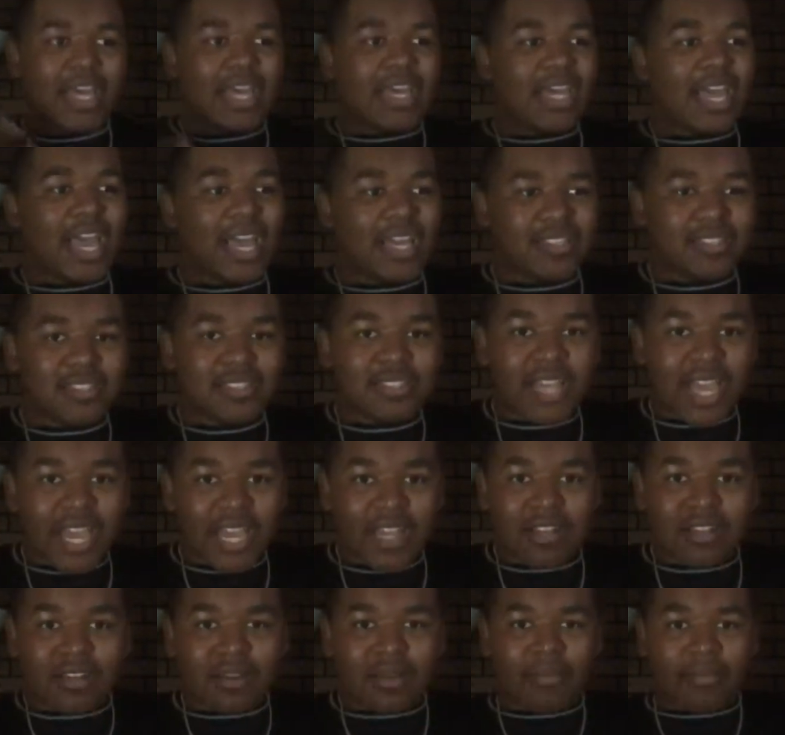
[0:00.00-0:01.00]
He had
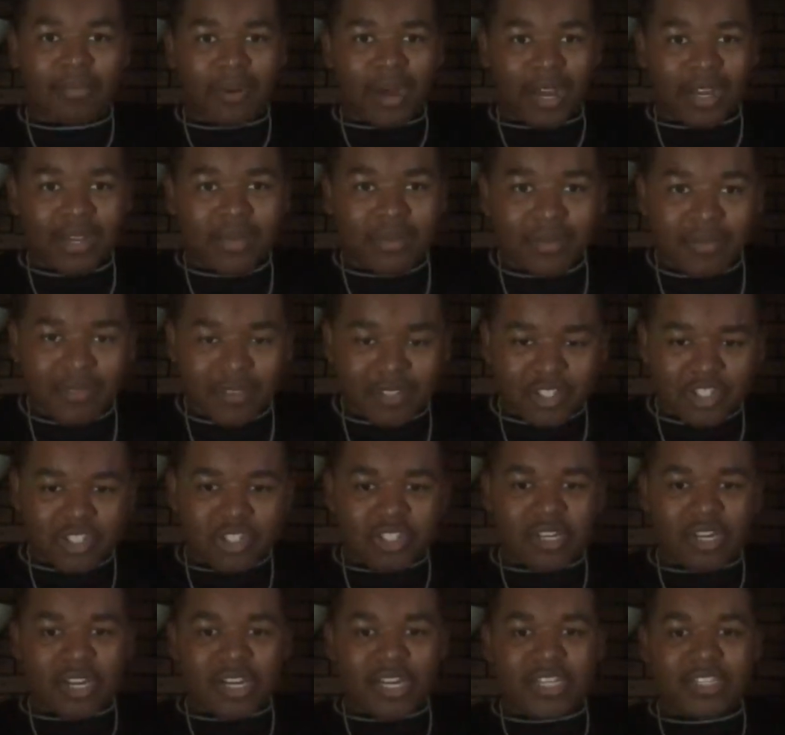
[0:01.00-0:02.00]
stains on the bottom of his
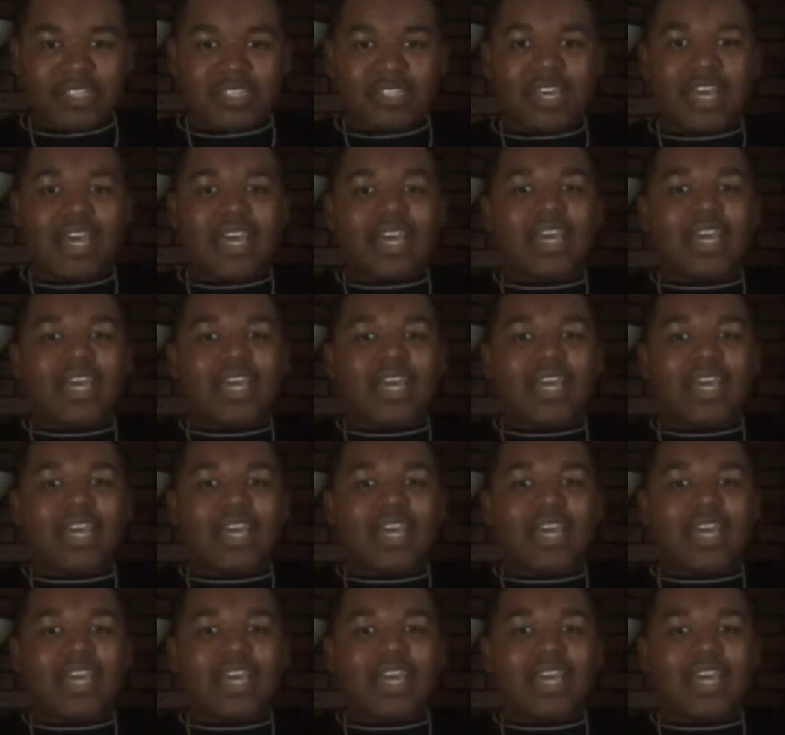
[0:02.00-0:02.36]
shirt.